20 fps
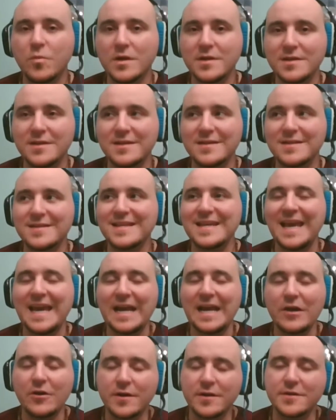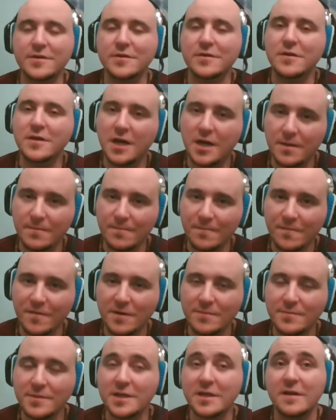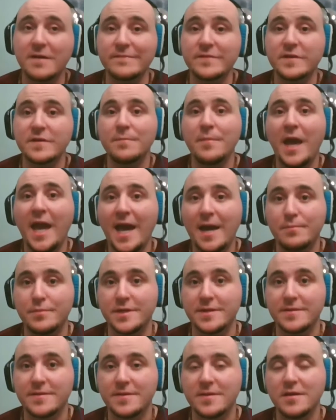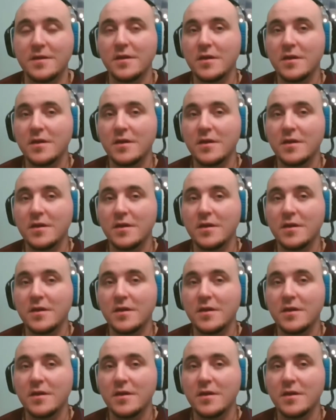does character come from? It comes from habits.